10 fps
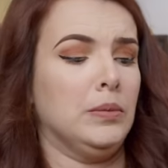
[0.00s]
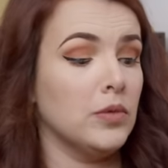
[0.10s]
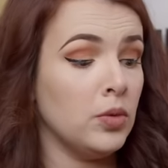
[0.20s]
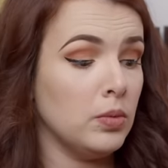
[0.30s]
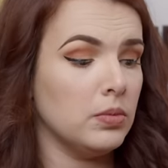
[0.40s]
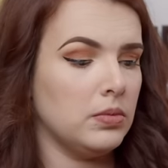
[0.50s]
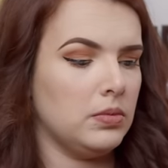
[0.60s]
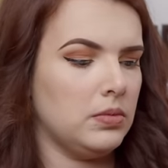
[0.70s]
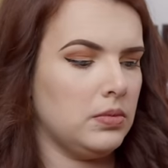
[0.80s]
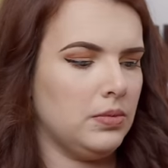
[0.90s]
Ooh.
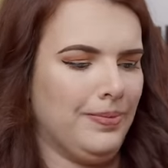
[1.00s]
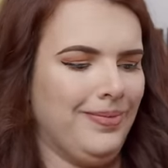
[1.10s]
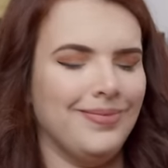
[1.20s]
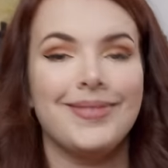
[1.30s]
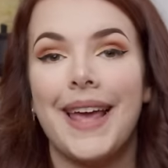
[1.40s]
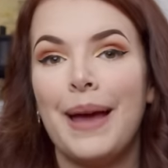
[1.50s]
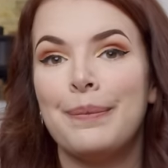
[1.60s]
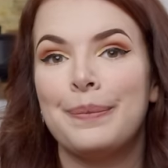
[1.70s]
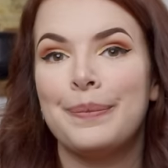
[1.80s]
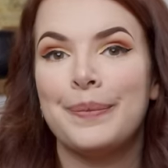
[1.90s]
Okay.
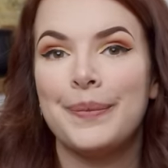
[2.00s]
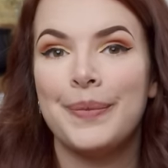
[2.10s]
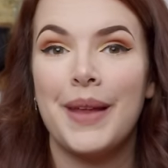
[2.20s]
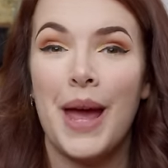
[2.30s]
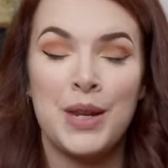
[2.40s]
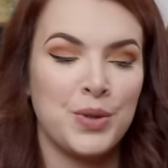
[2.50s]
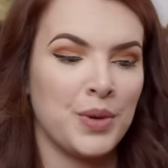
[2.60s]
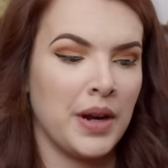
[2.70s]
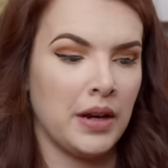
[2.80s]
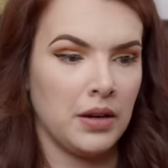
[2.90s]
And
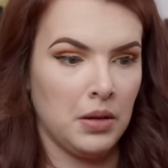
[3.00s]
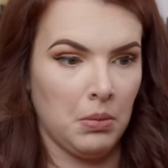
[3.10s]
we're in.